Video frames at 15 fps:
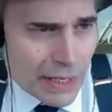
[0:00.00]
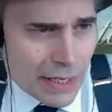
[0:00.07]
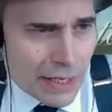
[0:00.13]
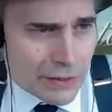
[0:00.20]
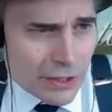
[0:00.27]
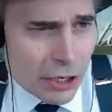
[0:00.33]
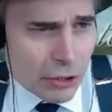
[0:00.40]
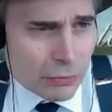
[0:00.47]

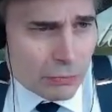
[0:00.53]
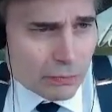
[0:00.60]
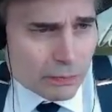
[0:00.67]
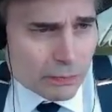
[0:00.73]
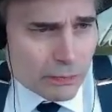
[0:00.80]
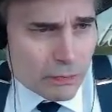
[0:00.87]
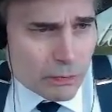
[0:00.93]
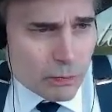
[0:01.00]
So
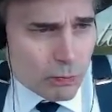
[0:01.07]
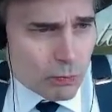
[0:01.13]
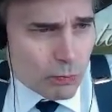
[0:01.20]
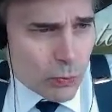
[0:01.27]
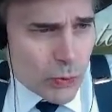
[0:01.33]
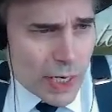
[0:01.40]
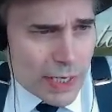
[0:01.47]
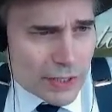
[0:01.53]

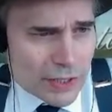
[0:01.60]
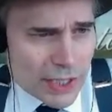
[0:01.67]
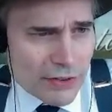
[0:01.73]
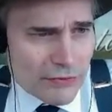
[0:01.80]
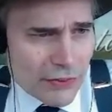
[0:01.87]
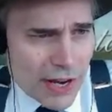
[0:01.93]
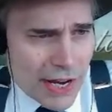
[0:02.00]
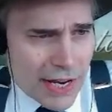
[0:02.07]

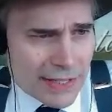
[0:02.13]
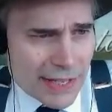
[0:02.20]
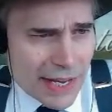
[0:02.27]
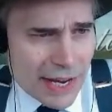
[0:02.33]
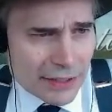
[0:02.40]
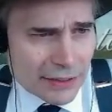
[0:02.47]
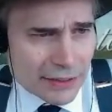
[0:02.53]
she finds out